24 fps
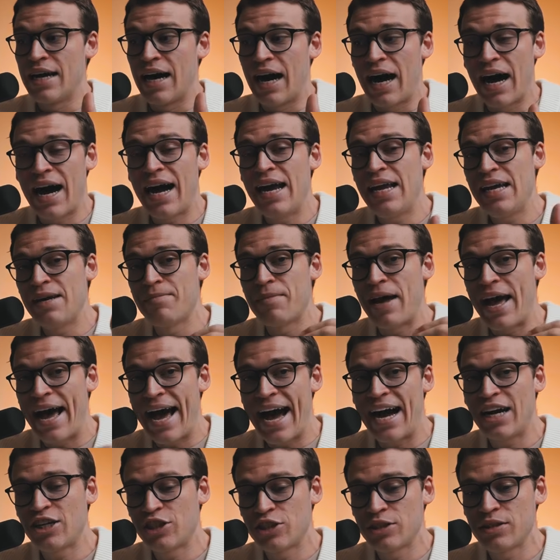I am
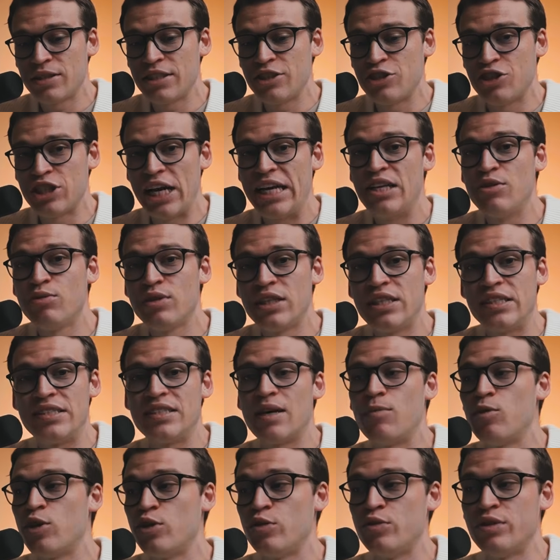actually genuinely
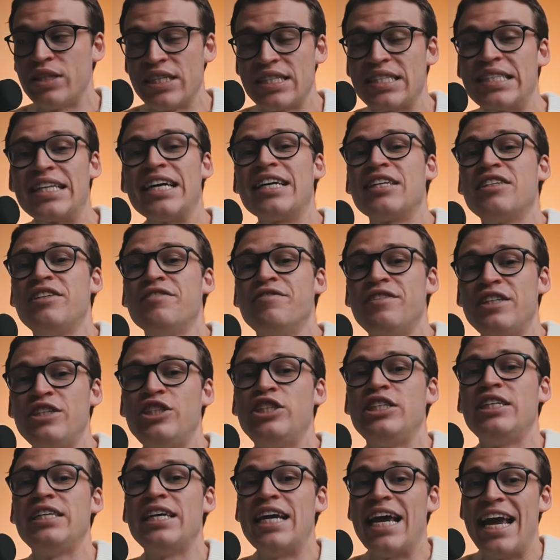someone who disliked
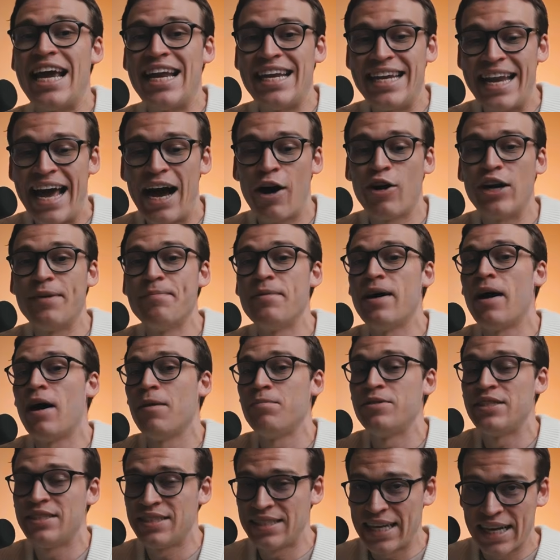Davinci, and now I'm
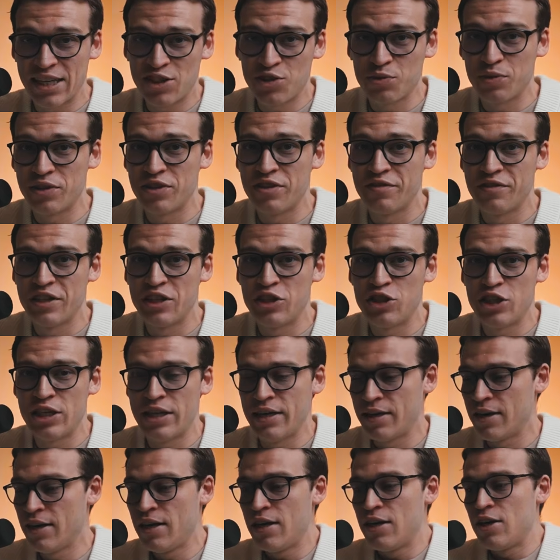obsessed with
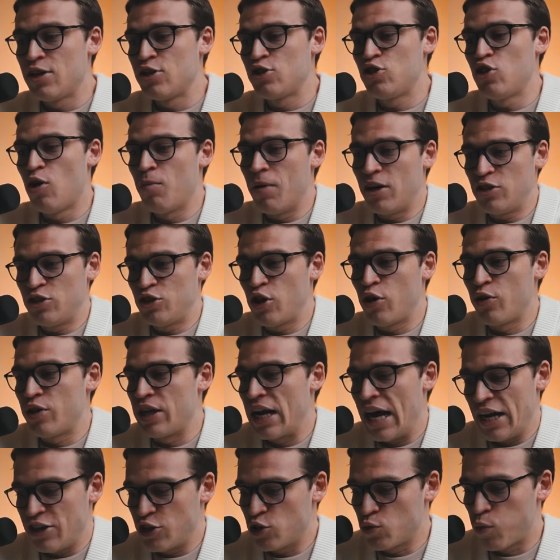Davinci. So much so
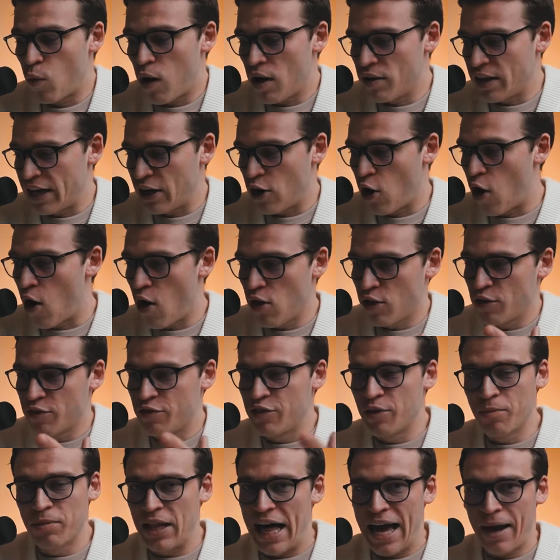that I just want like all
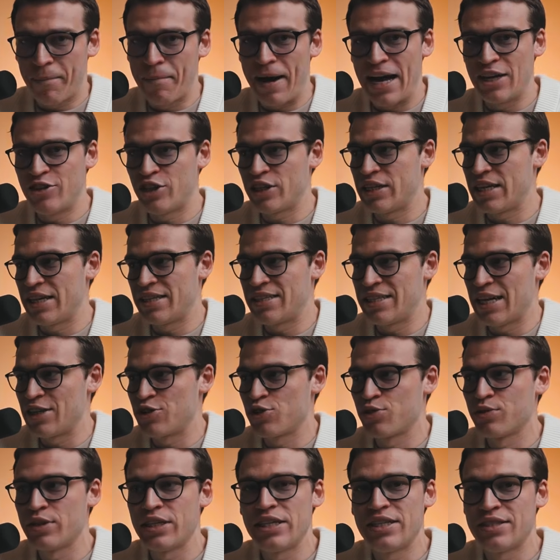of the Blackmagic
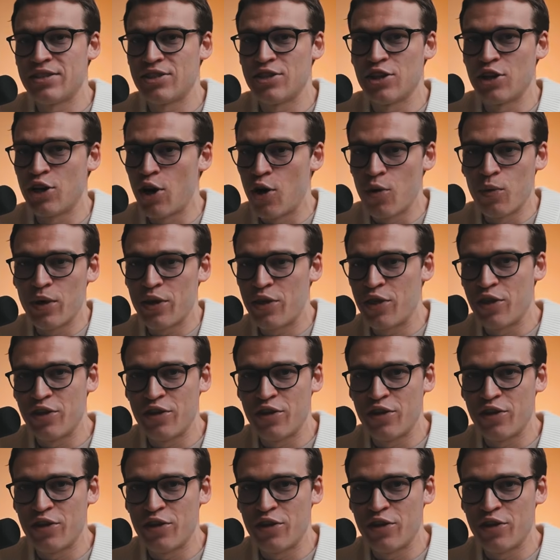accessories to go with the